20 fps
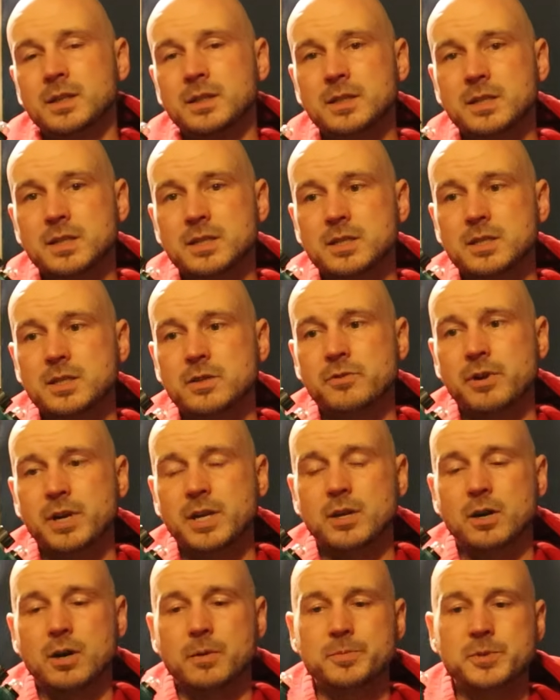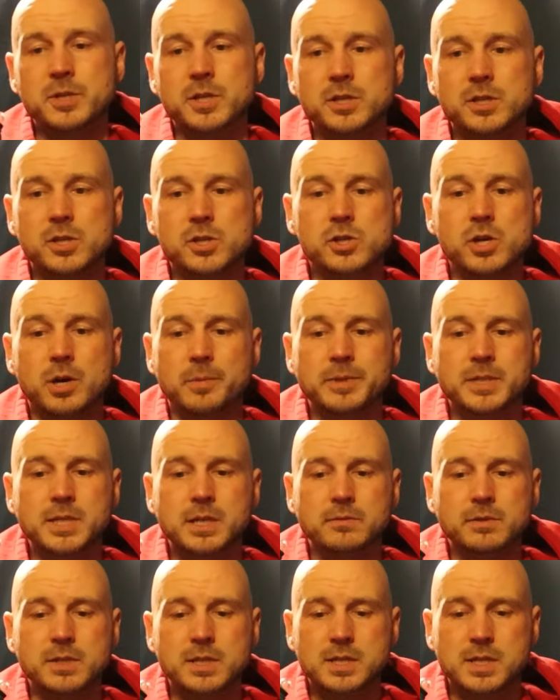This is a great option to chop it
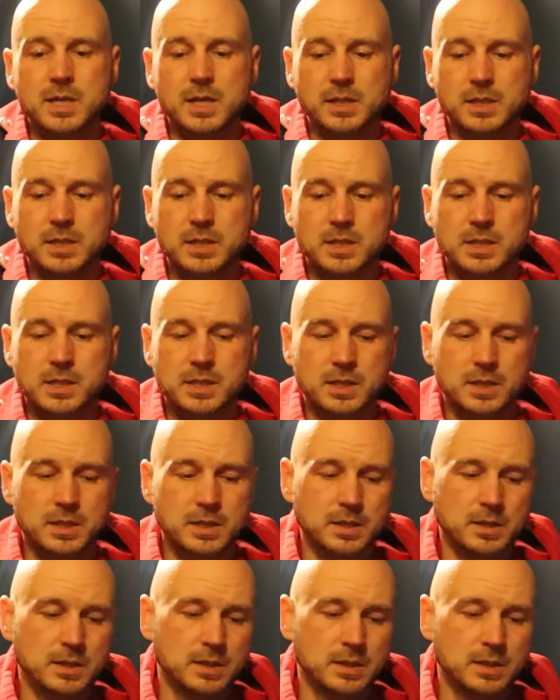down to size.